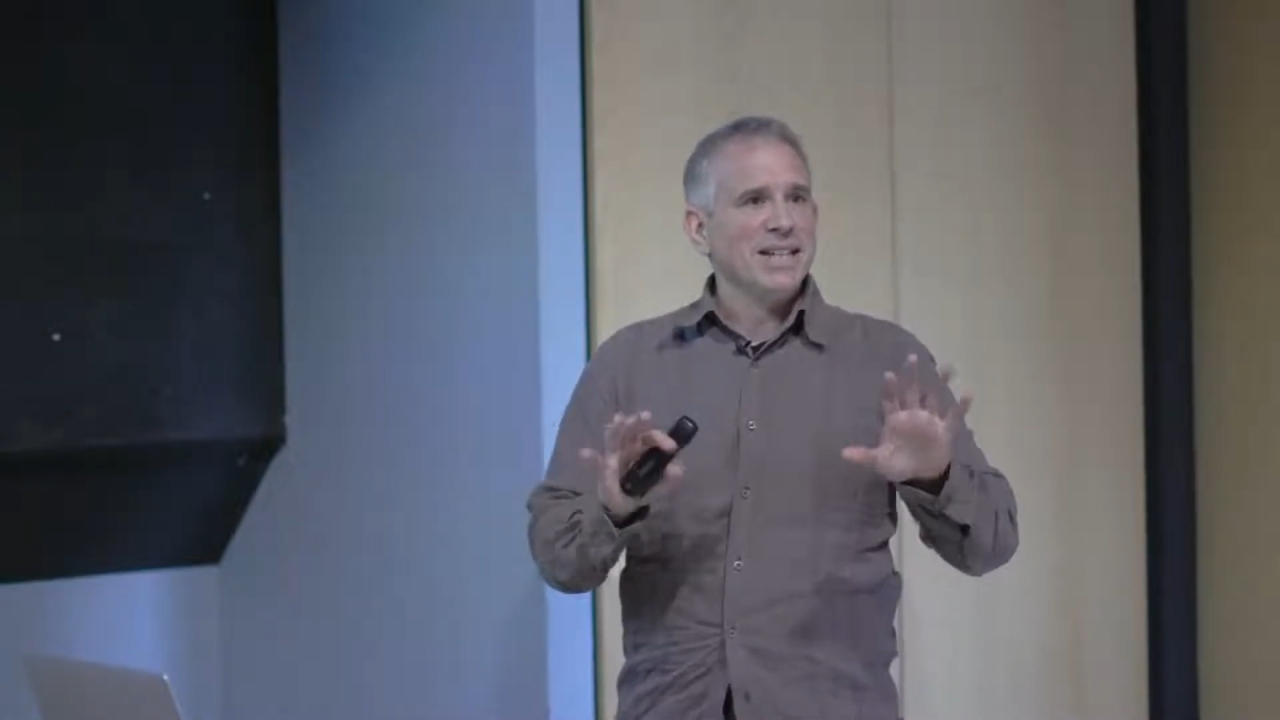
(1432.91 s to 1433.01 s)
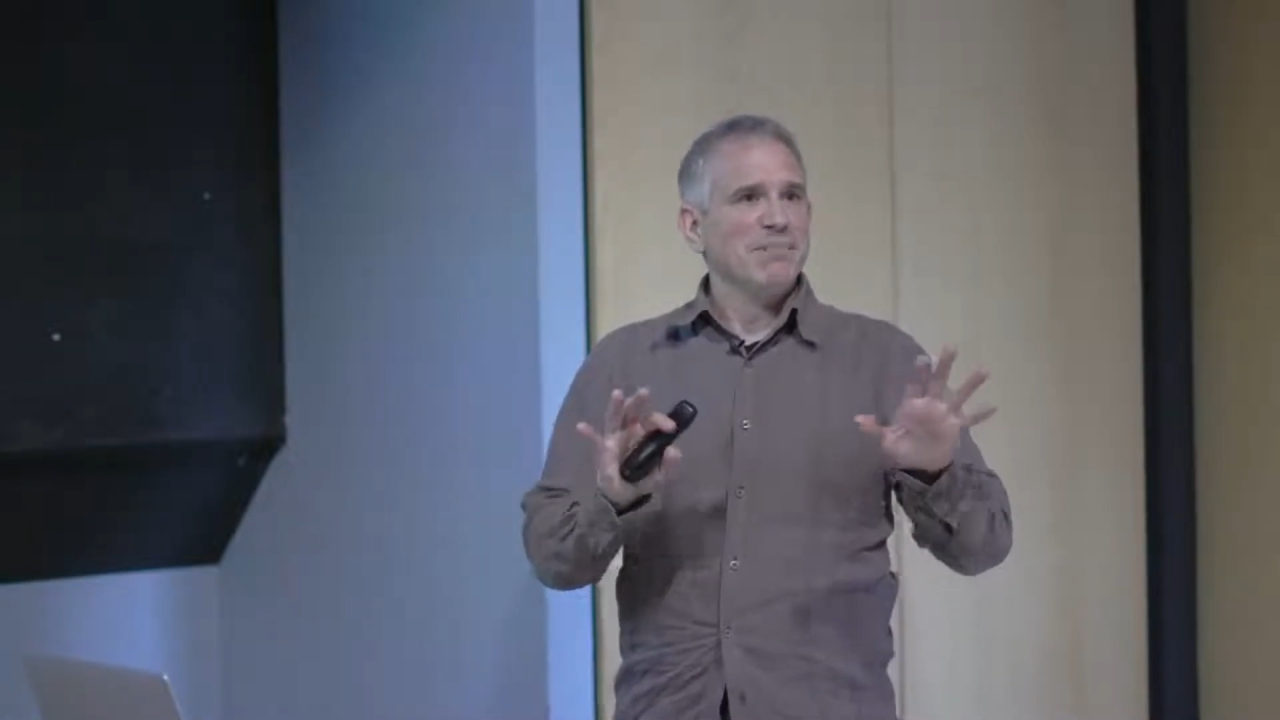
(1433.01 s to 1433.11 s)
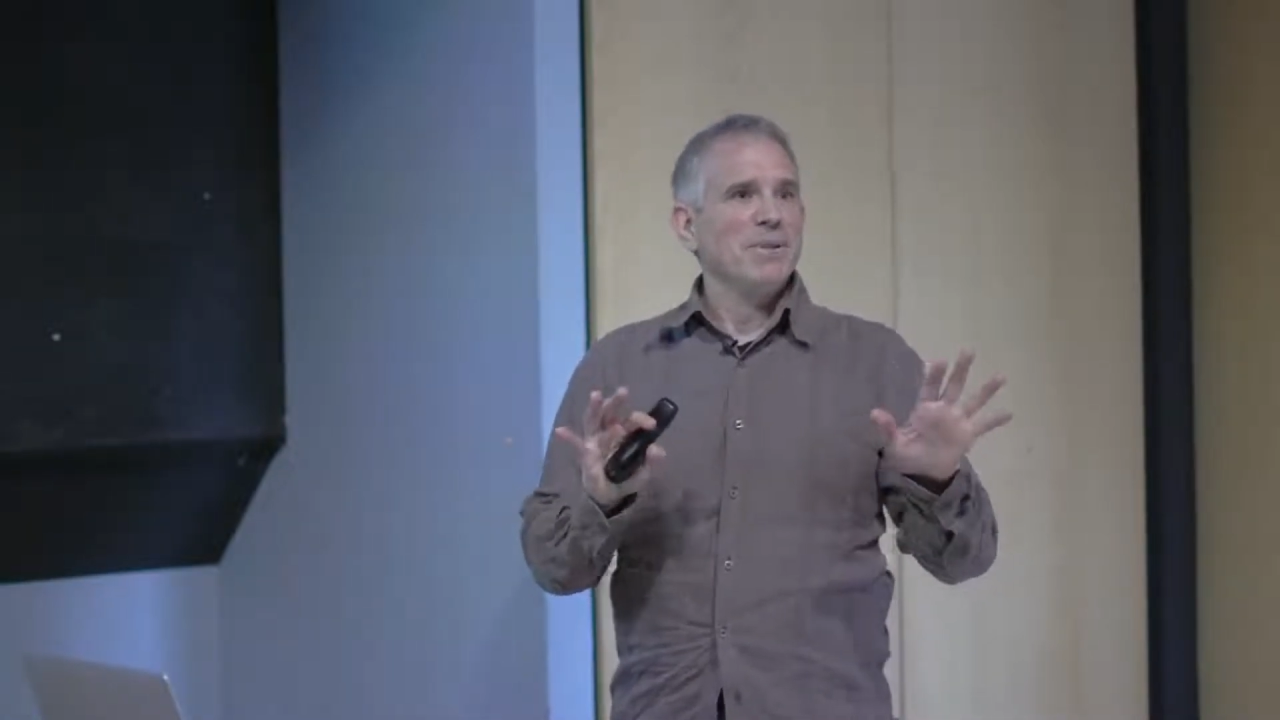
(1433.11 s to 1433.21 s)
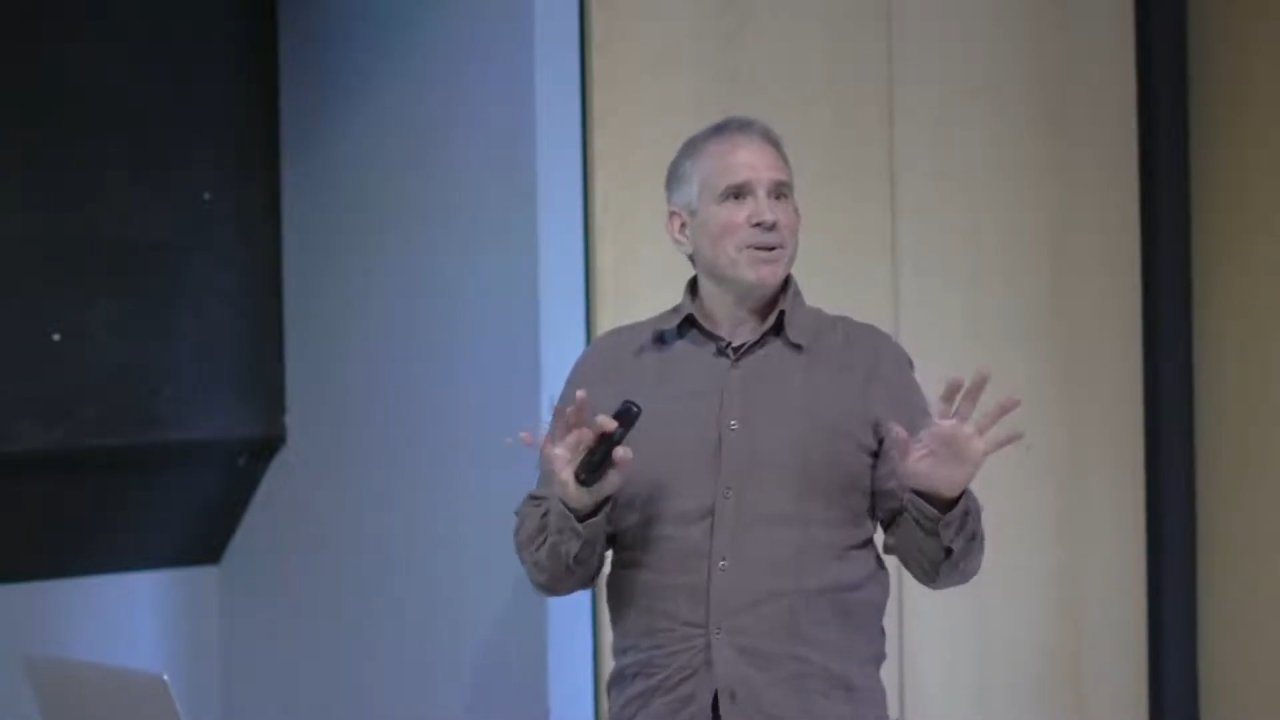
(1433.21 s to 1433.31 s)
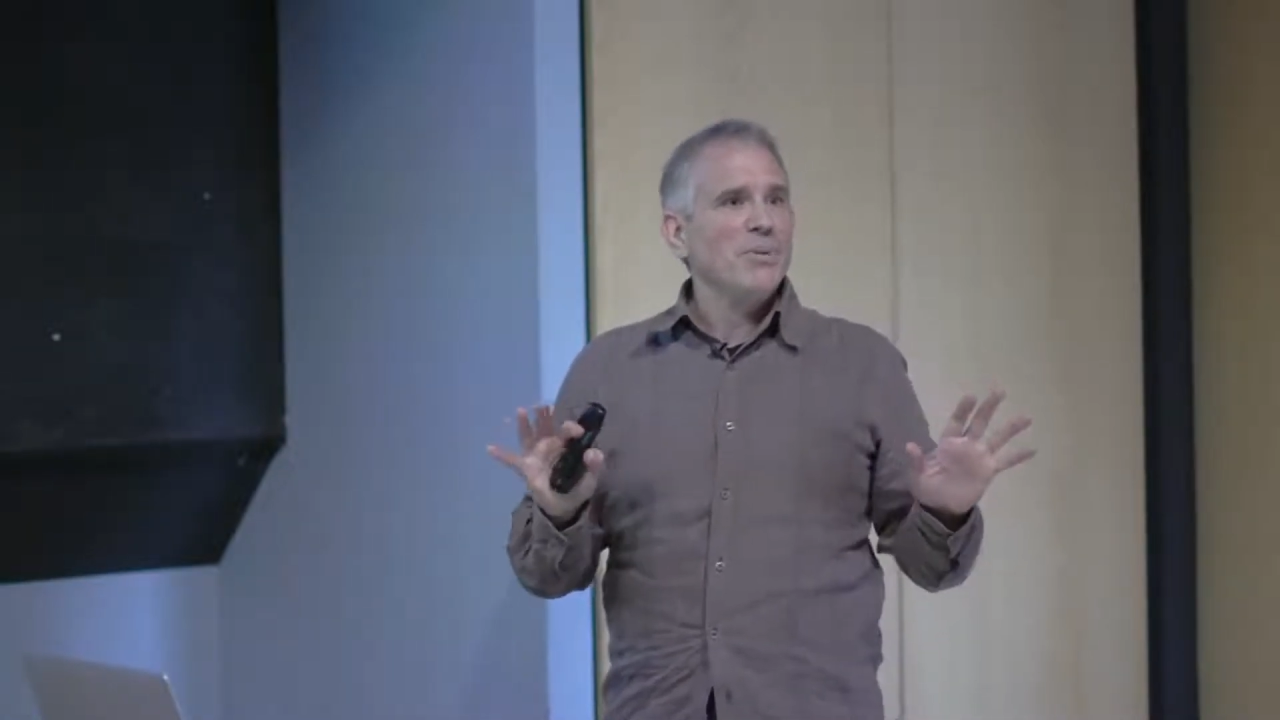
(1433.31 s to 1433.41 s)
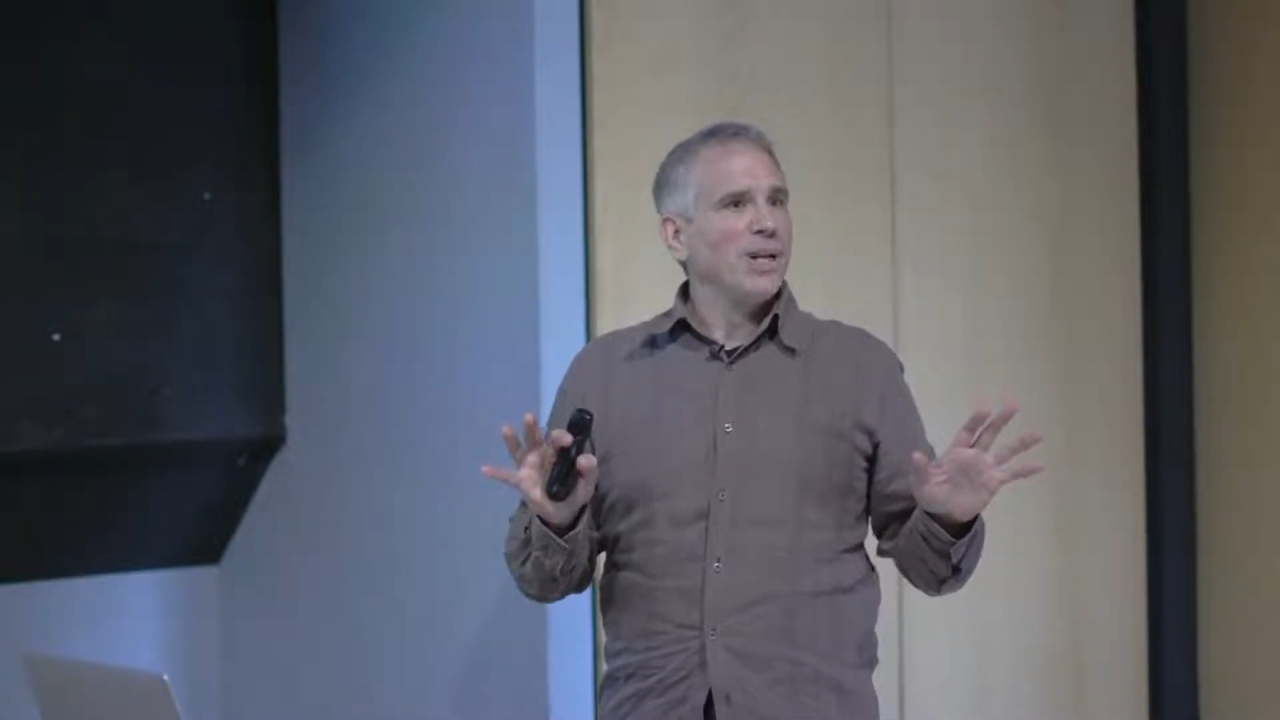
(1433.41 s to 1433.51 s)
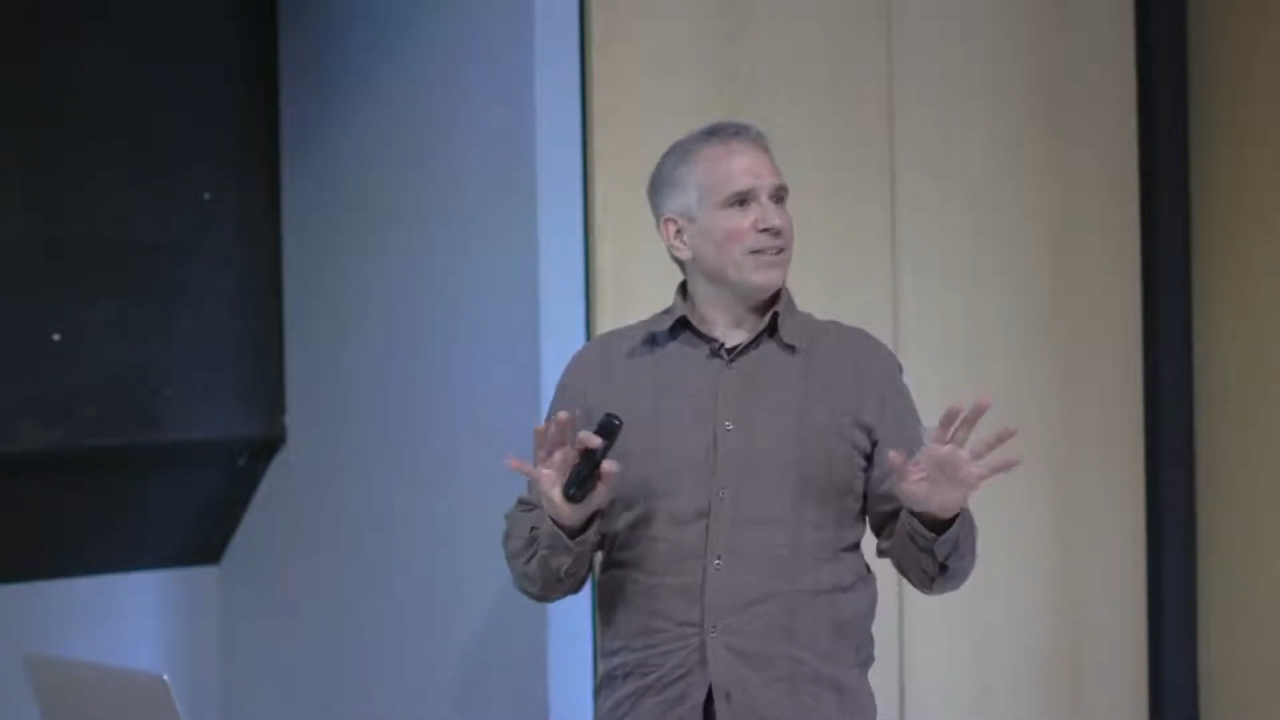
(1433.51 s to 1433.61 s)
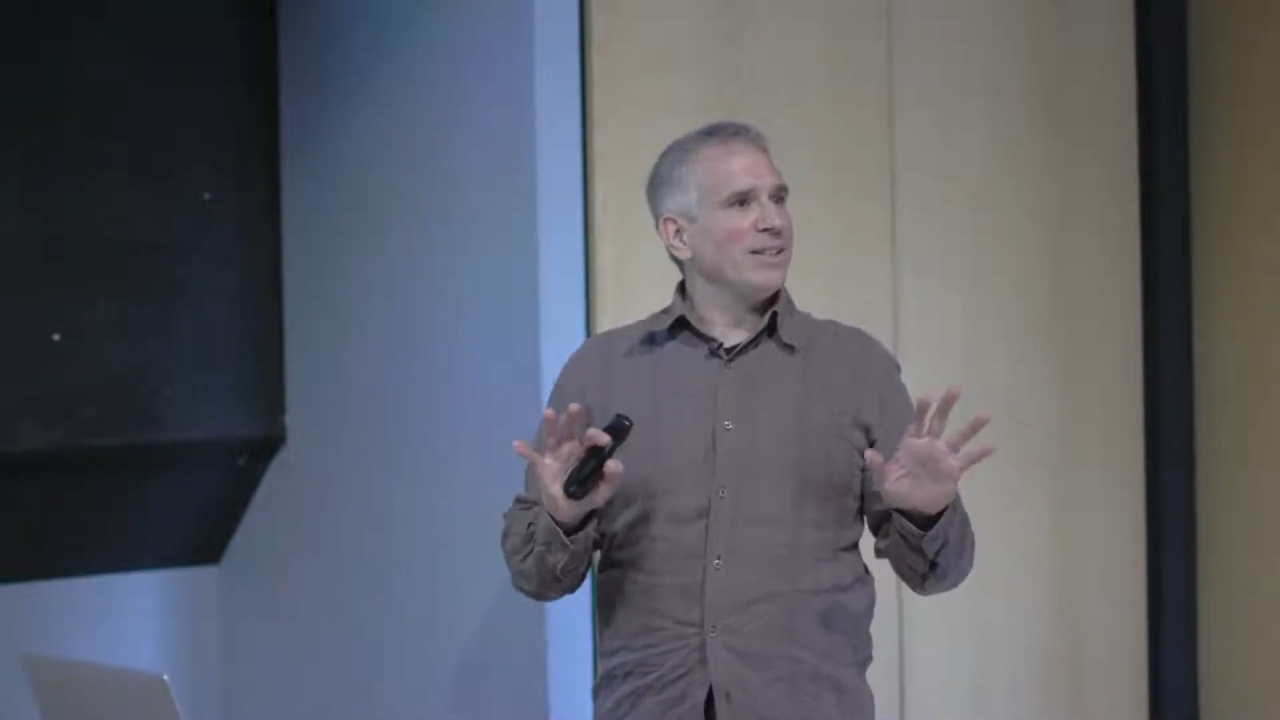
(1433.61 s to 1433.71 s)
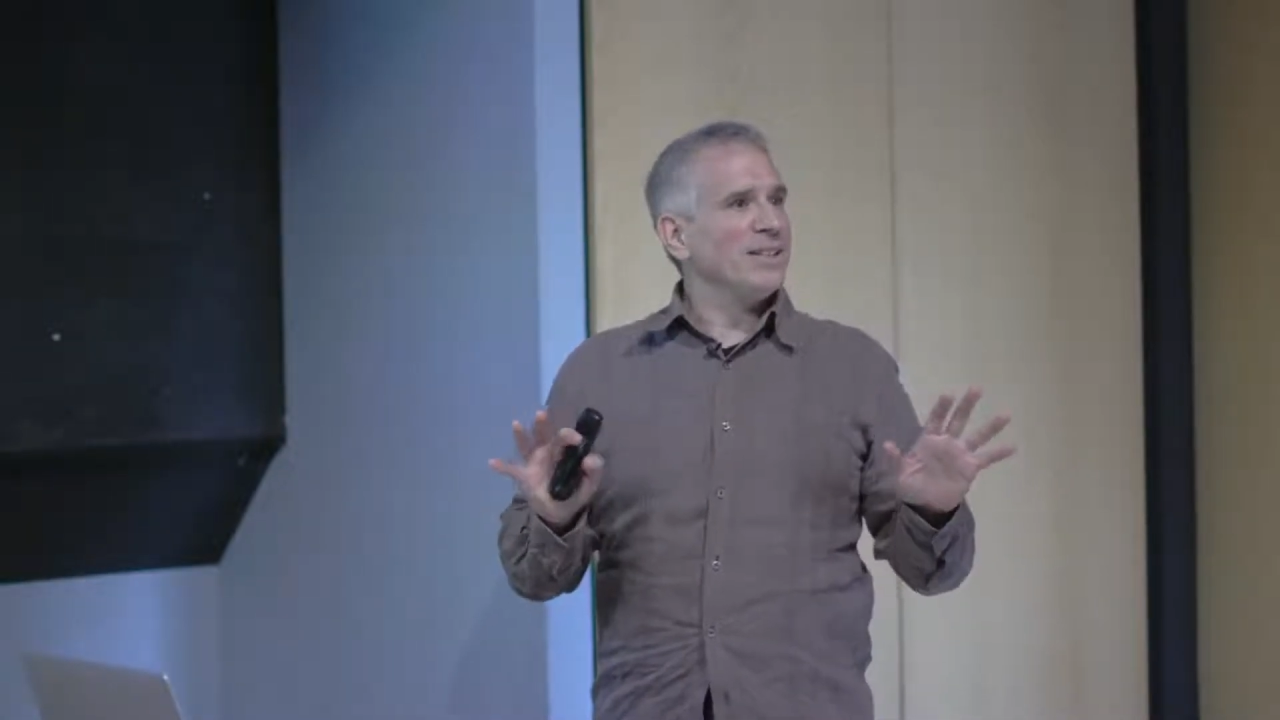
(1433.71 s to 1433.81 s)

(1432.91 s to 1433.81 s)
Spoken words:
I say, maybe wait